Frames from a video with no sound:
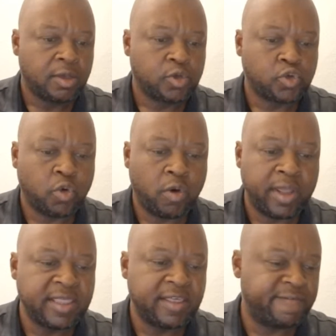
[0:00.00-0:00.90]
So
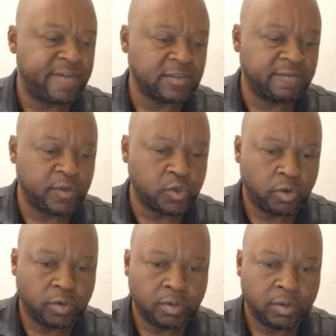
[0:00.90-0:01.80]
in the first
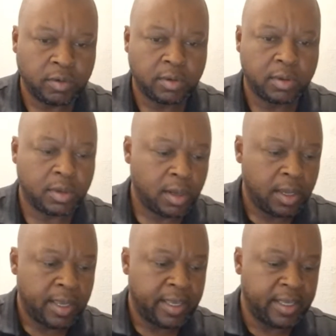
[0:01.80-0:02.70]
video,
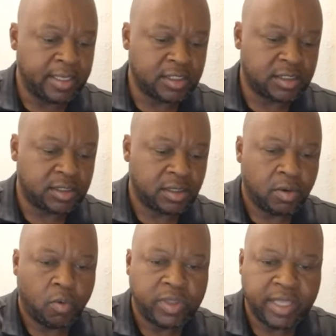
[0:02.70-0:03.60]
he is
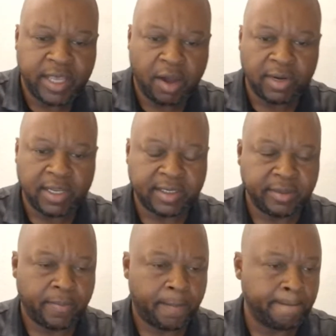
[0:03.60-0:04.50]
with a young
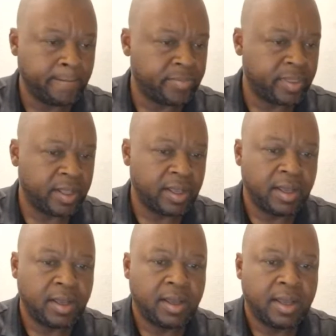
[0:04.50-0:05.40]
lady
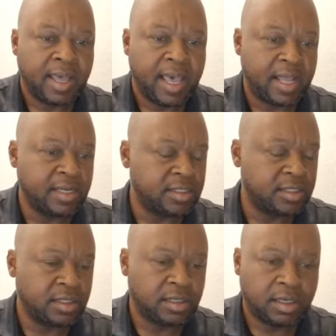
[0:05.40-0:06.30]
and
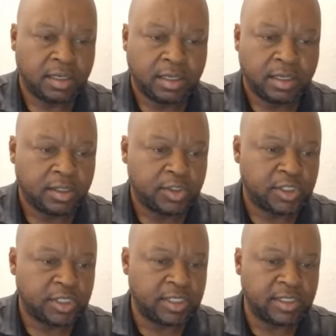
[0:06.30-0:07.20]

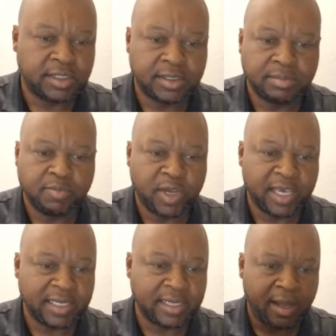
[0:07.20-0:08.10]
she is
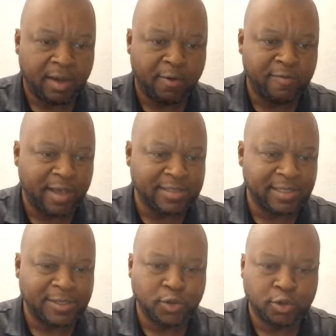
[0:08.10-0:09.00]
Mukeda,
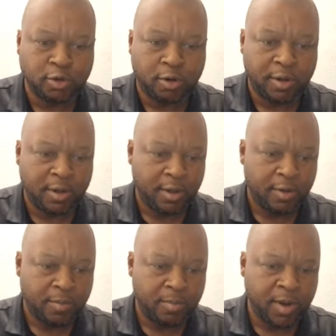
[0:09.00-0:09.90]
obvious as usual.
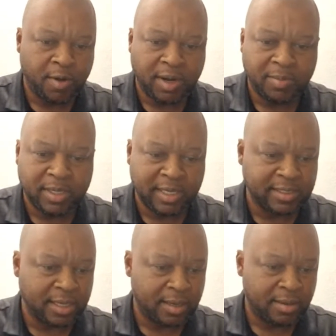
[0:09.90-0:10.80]
Mukaona
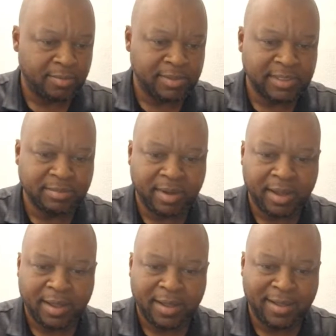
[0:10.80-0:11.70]
Mukeda, Mzimba.
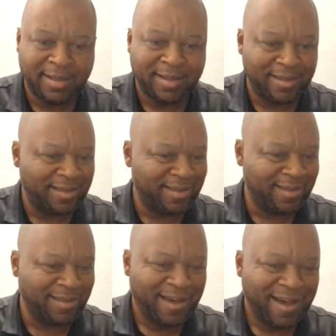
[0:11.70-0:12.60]

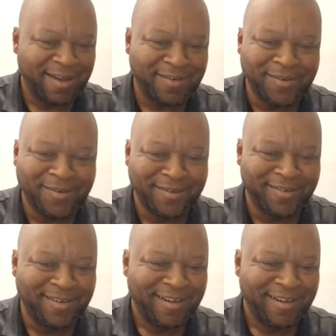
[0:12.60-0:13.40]
I don't know.